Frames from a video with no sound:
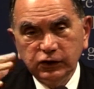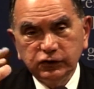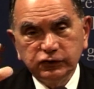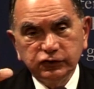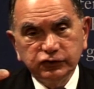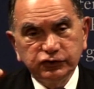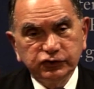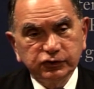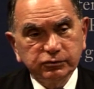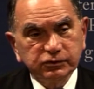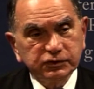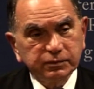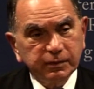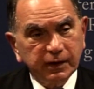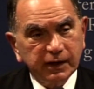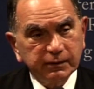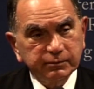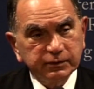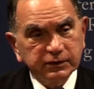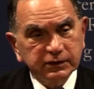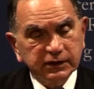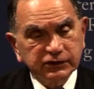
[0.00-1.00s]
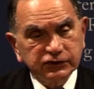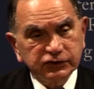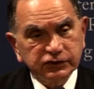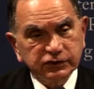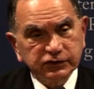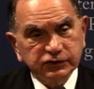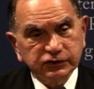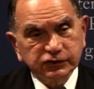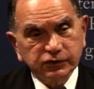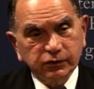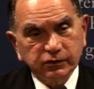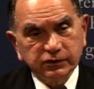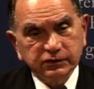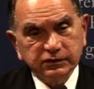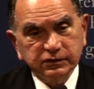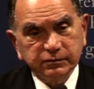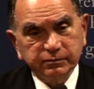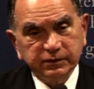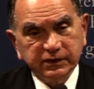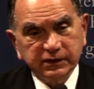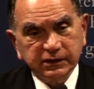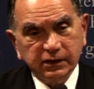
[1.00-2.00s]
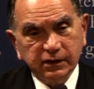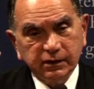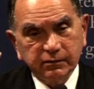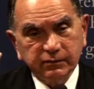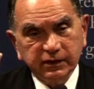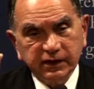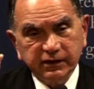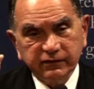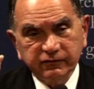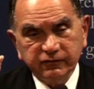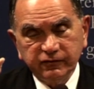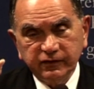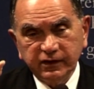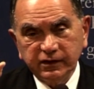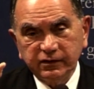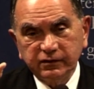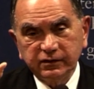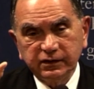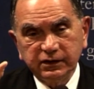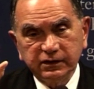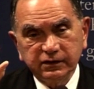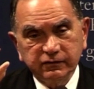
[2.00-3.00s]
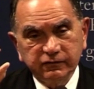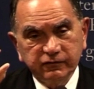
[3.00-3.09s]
the Jewish population is going to become a very,